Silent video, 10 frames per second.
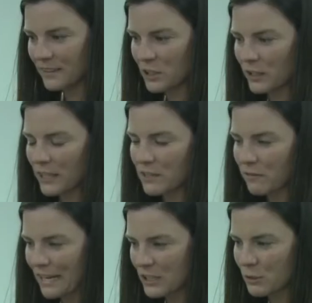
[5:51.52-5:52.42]
You're like the
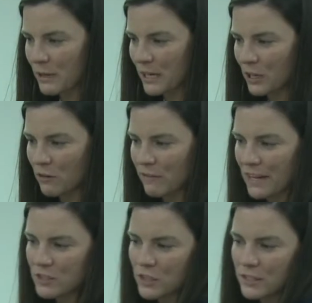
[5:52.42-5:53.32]
Flash, you're making it go
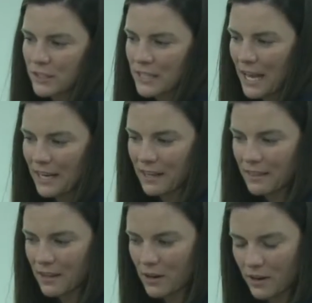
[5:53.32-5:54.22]
faster. Does
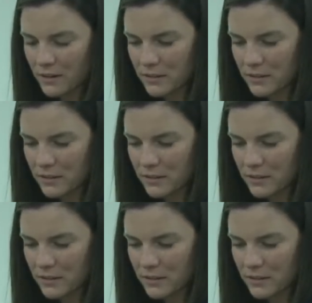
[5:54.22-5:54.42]
anything hurt?